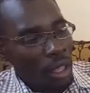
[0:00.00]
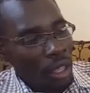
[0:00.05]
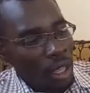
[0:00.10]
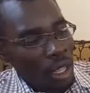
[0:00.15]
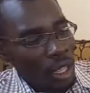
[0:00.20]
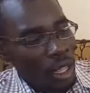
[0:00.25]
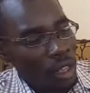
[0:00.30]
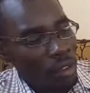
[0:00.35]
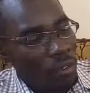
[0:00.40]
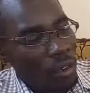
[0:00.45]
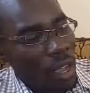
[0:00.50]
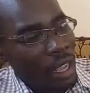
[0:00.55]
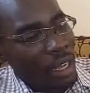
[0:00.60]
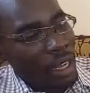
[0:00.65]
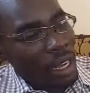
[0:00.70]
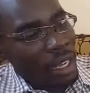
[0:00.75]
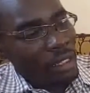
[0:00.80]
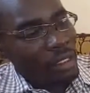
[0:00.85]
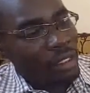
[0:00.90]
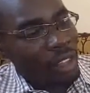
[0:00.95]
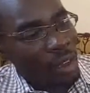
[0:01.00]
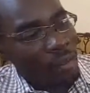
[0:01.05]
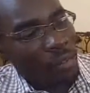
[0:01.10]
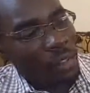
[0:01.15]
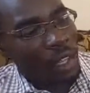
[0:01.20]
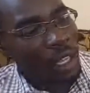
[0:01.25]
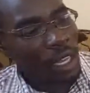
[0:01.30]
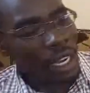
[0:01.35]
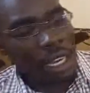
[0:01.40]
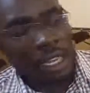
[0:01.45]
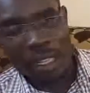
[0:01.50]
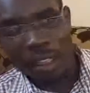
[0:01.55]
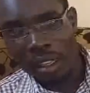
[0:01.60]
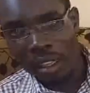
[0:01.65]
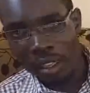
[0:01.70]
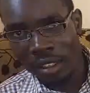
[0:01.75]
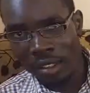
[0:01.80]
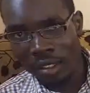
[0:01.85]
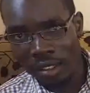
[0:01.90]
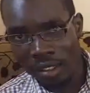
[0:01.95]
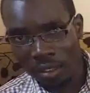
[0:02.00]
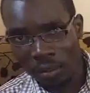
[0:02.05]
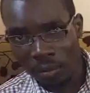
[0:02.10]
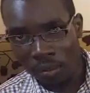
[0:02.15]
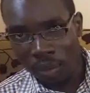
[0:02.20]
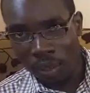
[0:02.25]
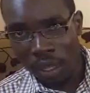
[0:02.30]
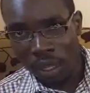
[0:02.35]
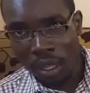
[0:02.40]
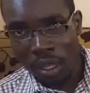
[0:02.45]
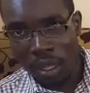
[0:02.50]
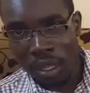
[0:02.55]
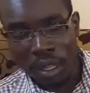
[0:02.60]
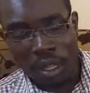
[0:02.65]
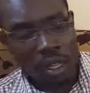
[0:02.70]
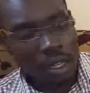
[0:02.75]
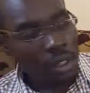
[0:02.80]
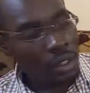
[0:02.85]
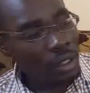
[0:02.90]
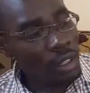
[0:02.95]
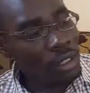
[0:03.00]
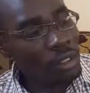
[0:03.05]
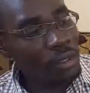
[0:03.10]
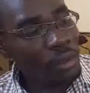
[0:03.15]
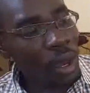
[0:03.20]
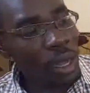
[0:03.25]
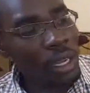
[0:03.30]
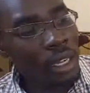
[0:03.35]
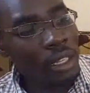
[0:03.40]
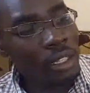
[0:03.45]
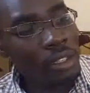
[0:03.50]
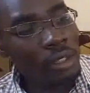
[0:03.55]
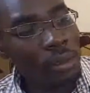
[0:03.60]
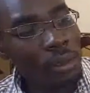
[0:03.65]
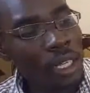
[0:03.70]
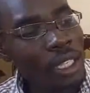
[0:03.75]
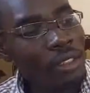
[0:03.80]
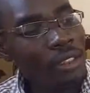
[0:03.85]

If I write something like this one, it means